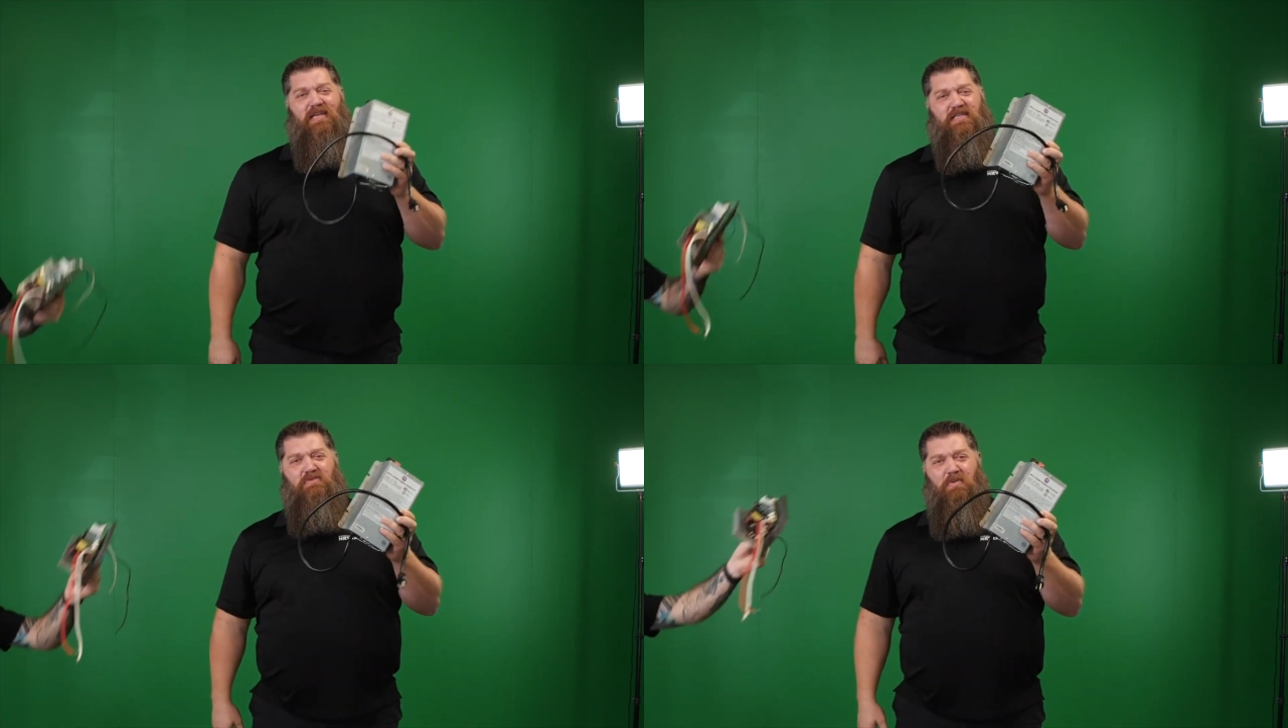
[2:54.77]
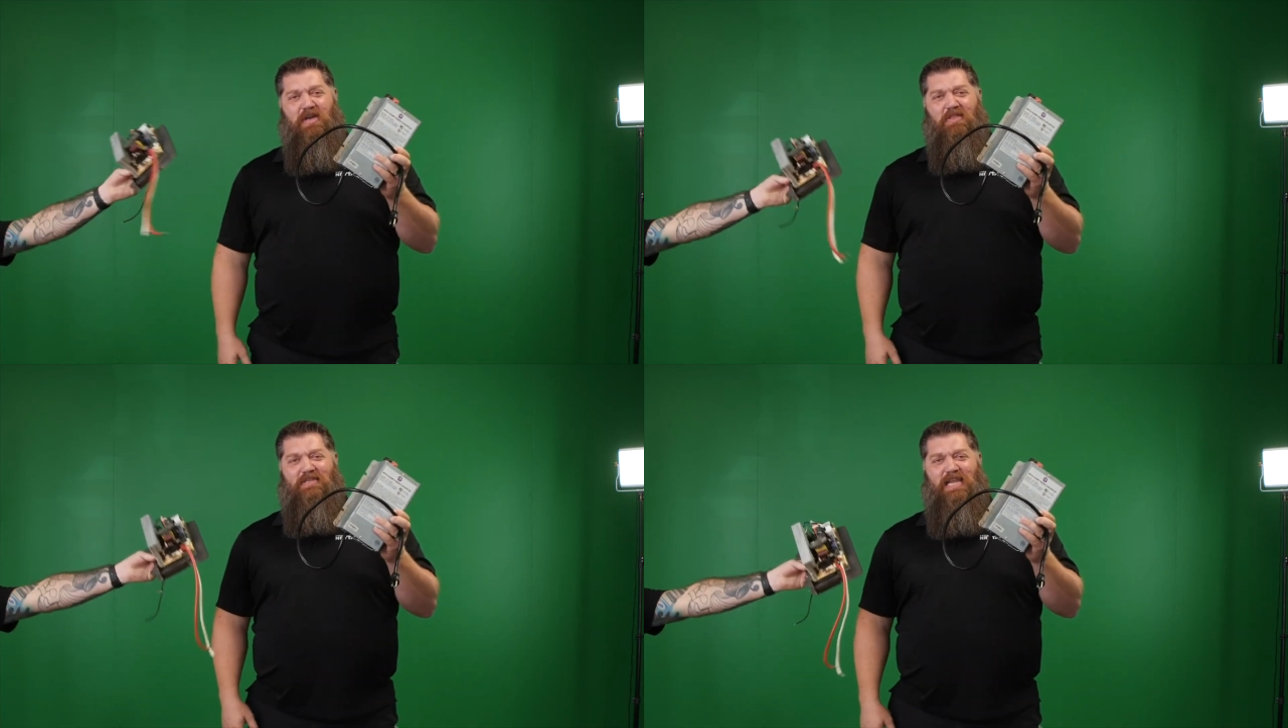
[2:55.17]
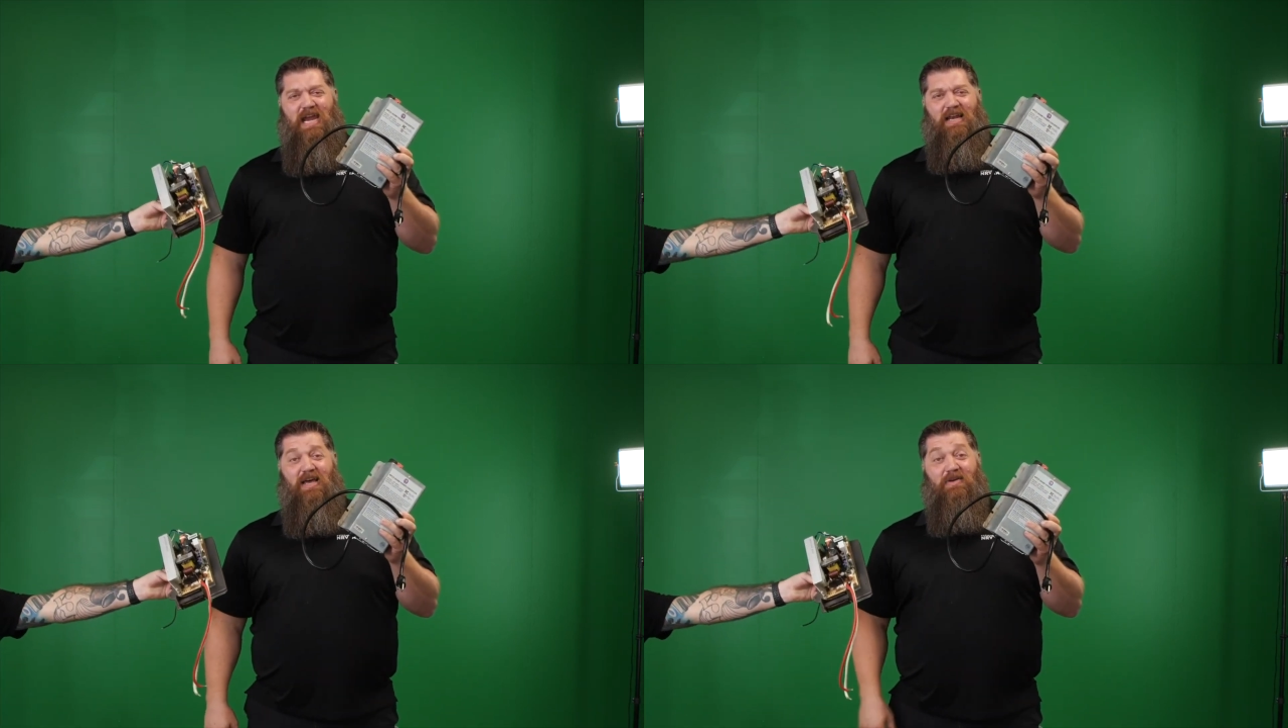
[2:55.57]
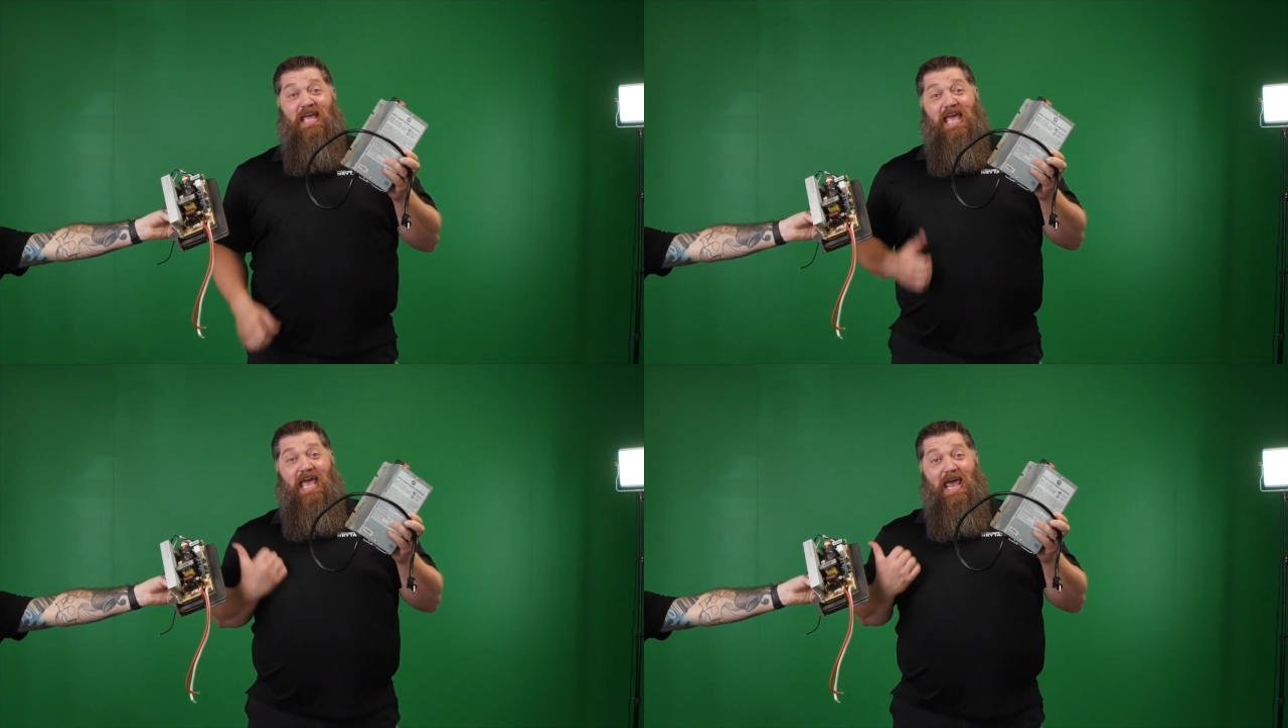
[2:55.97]
This is what we call the standalone,
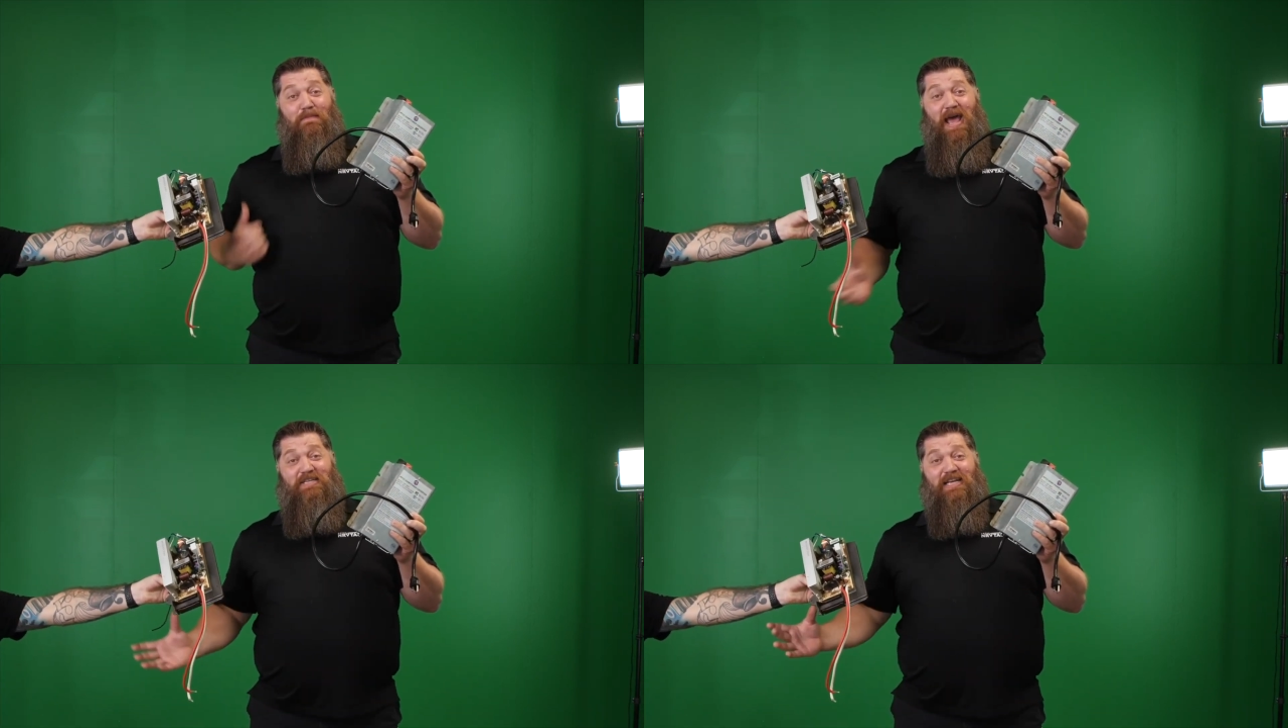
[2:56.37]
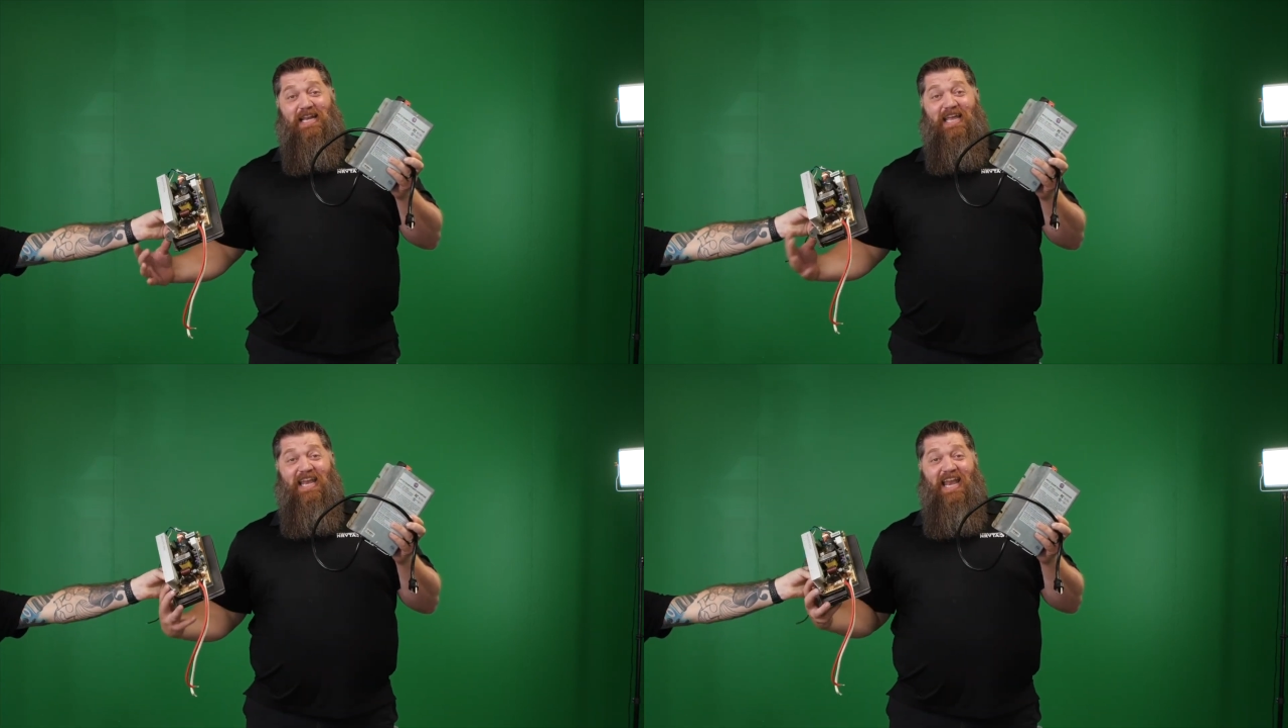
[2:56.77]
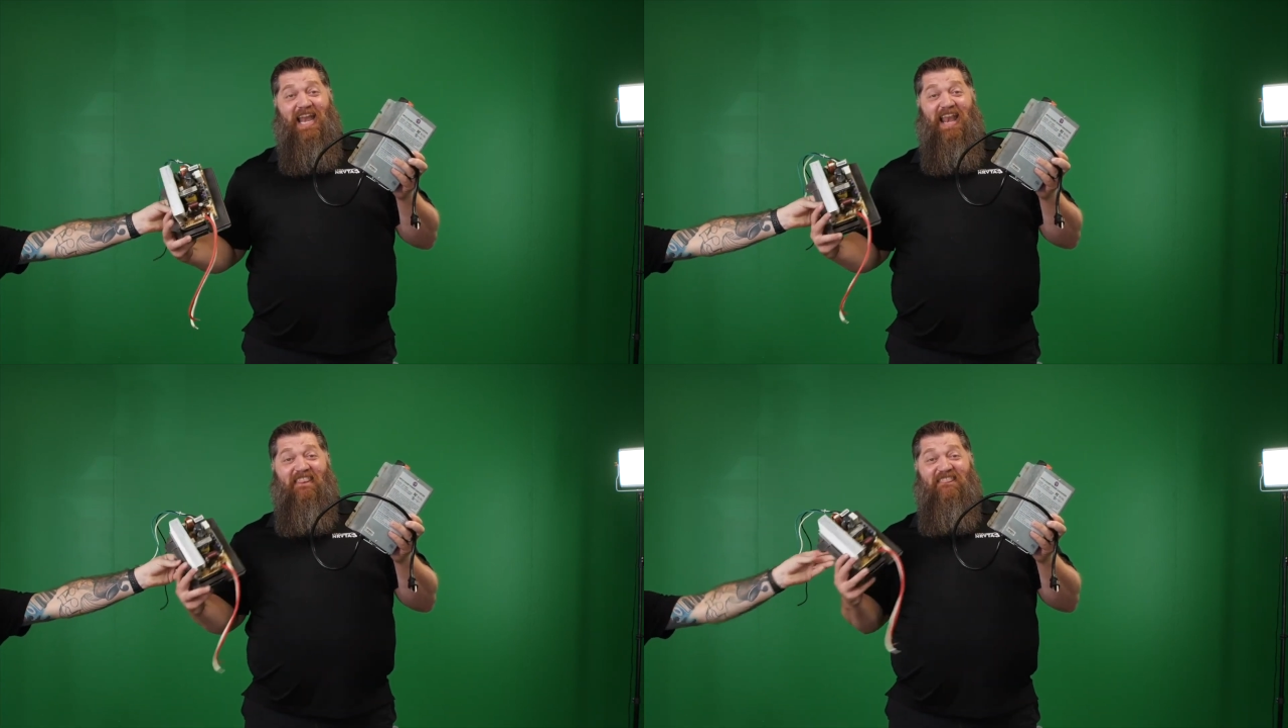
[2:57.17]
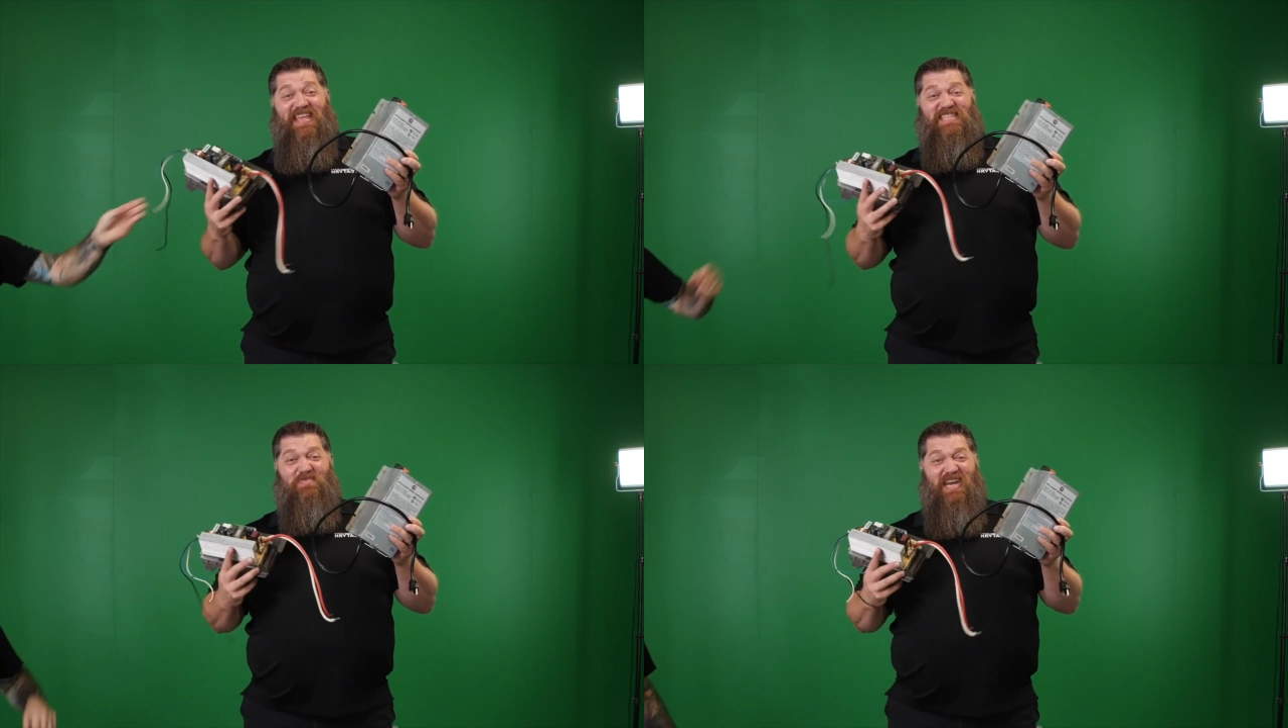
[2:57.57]
and magically,
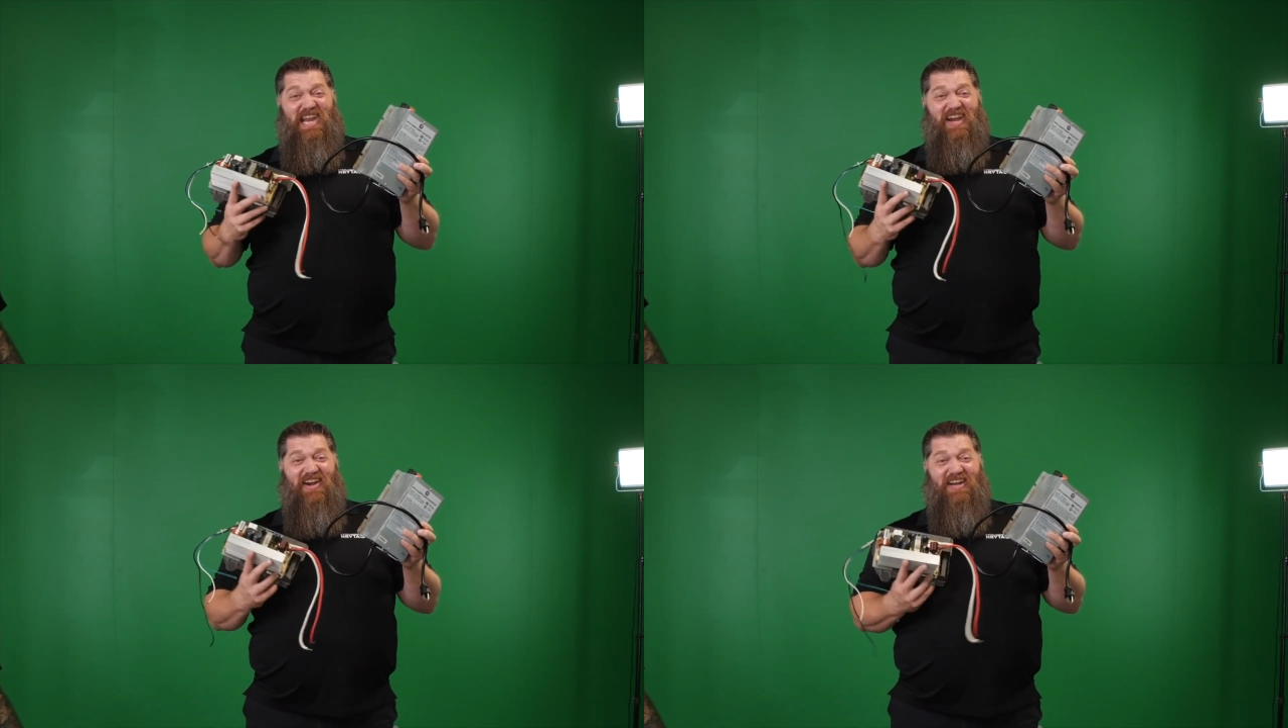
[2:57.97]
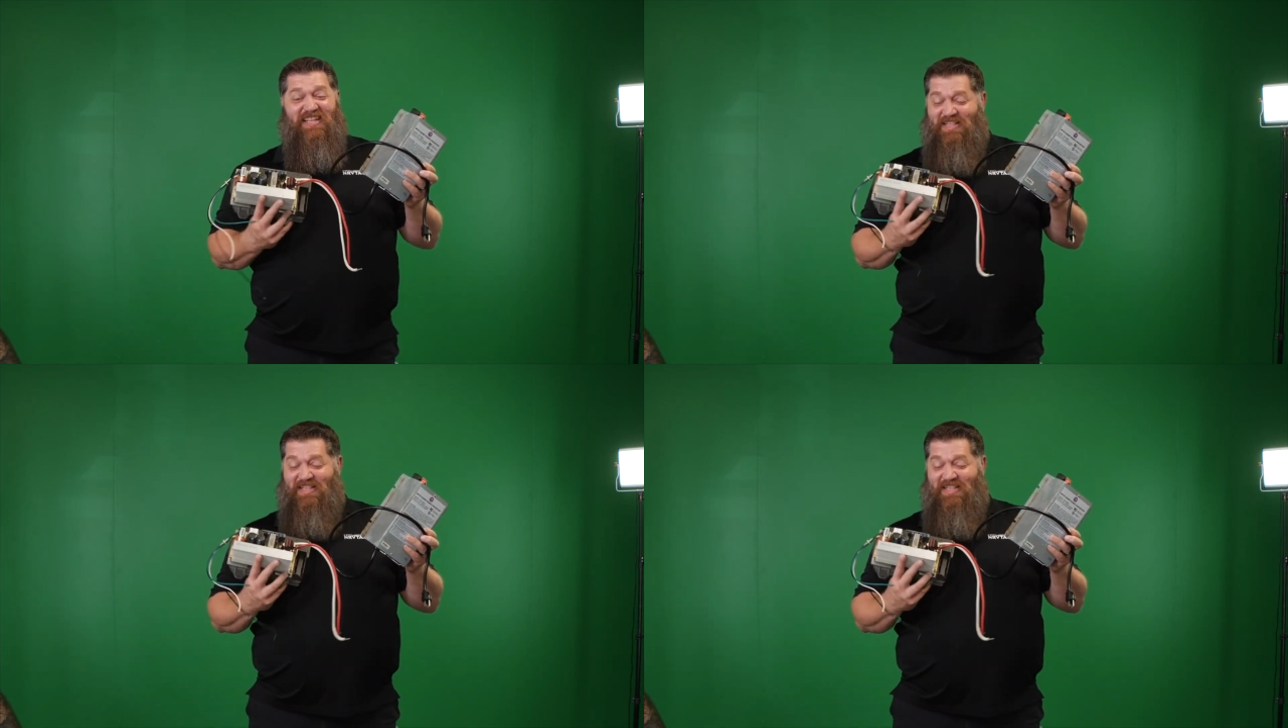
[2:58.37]
this one here.